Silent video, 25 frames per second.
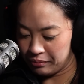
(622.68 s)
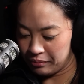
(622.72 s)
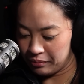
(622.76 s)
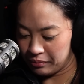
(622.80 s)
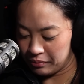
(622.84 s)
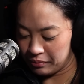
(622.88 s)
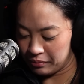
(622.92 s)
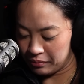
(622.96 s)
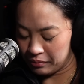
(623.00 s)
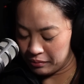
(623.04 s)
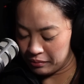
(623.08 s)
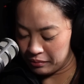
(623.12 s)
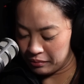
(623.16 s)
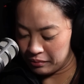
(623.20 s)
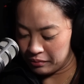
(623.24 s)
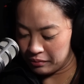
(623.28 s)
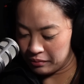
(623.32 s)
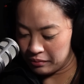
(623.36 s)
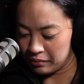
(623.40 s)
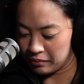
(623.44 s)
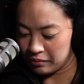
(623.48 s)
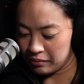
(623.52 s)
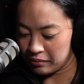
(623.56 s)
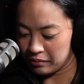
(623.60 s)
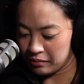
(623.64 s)

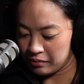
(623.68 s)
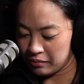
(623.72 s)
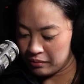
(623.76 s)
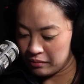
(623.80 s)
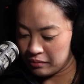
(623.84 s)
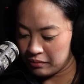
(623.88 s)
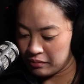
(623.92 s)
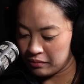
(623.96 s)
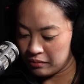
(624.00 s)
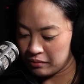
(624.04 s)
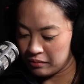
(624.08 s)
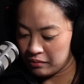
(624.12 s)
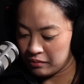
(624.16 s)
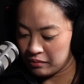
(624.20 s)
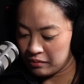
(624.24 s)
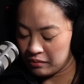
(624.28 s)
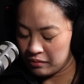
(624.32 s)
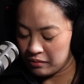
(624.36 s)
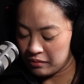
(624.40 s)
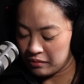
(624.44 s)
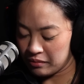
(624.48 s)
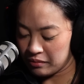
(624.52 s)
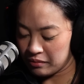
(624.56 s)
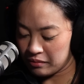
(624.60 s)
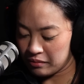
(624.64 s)

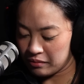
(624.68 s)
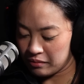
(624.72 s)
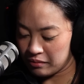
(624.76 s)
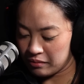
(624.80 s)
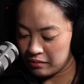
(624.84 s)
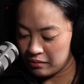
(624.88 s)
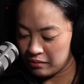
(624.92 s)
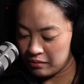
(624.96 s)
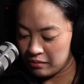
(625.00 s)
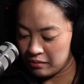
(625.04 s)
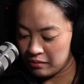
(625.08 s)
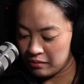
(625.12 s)
[no speech]